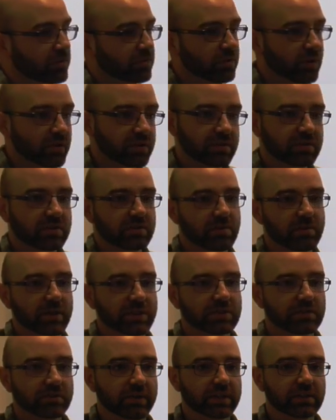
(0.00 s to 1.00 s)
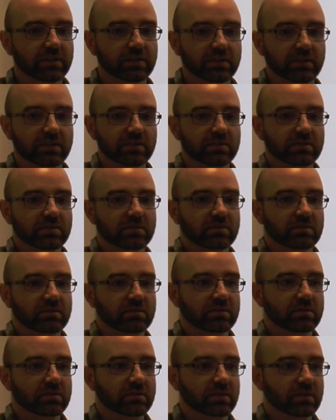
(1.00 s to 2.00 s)
not so much directiveness
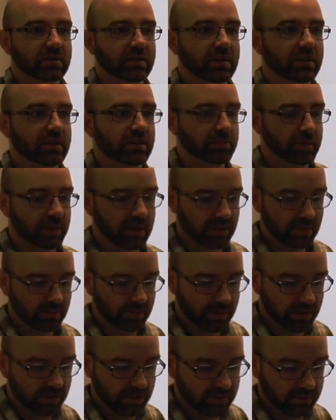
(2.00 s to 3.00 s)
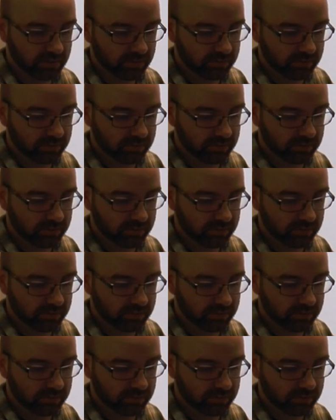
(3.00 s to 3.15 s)
in this beginning period.